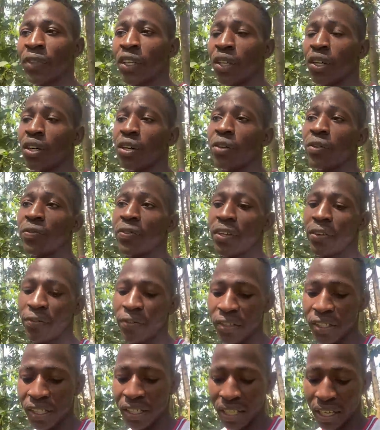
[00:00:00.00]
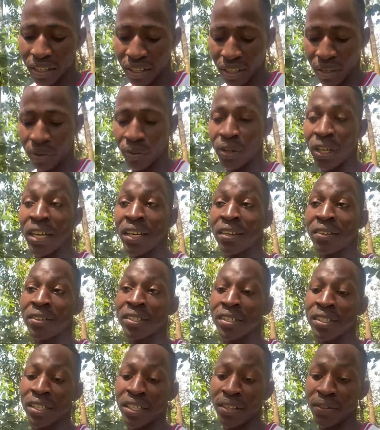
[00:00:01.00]
of the visitors that we are
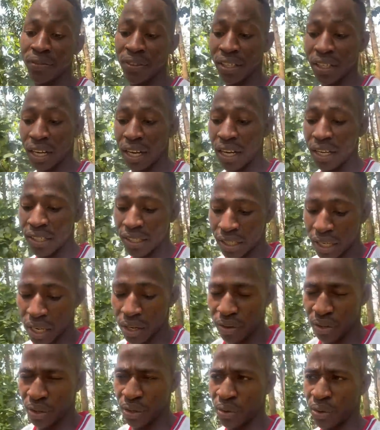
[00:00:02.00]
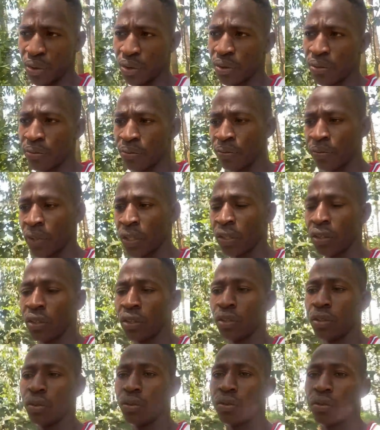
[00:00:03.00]
receiving at our home,
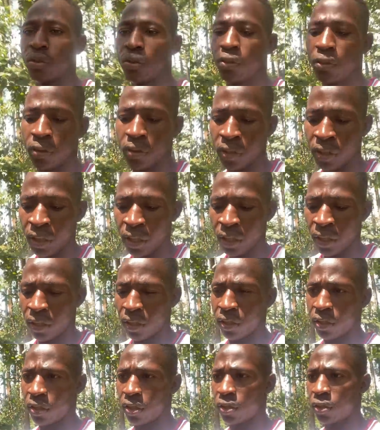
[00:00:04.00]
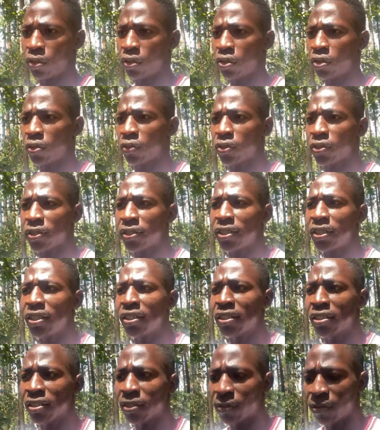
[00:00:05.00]
you know. So it was
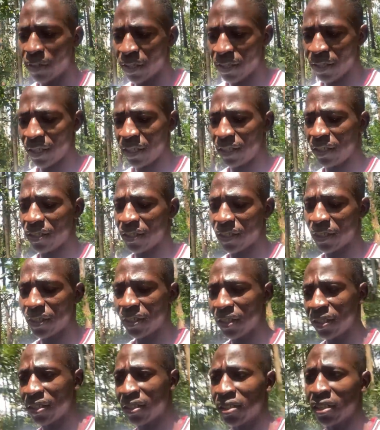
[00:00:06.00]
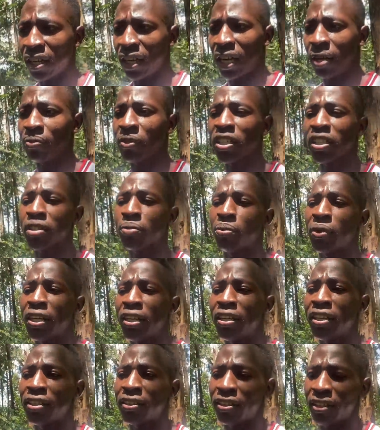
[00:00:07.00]
this crazy incident. I'm
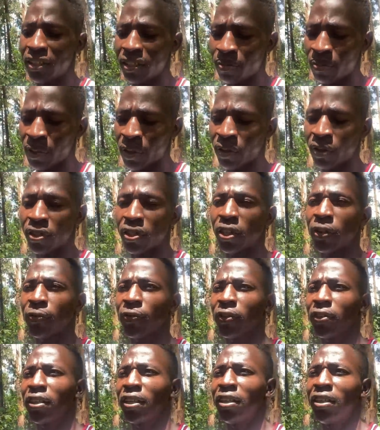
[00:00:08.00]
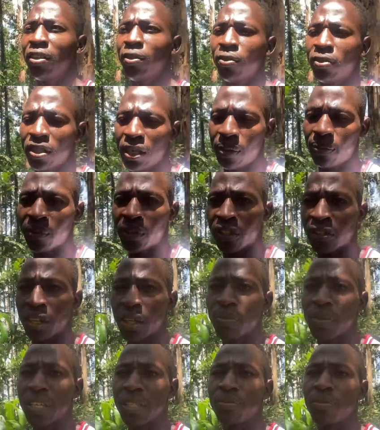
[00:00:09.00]
explaining this because of the new
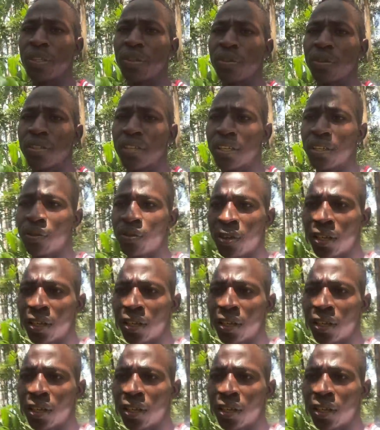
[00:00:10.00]
subscribers, because I do